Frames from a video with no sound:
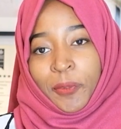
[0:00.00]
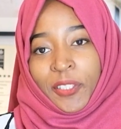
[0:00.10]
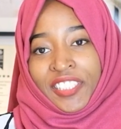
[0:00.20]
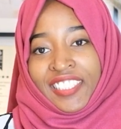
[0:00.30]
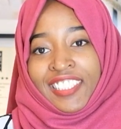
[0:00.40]

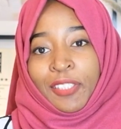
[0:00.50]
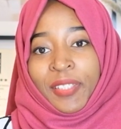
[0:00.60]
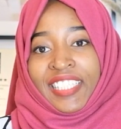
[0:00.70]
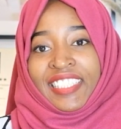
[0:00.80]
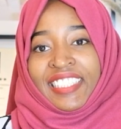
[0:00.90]
projects
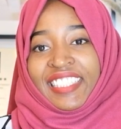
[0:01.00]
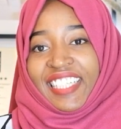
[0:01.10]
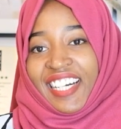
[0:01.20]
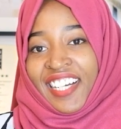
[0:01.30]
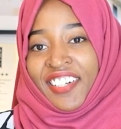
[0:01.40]
located in
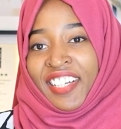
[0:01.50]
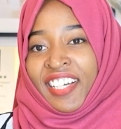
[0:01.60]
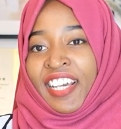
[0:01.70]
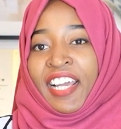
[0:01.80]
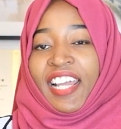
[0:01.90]
Karen.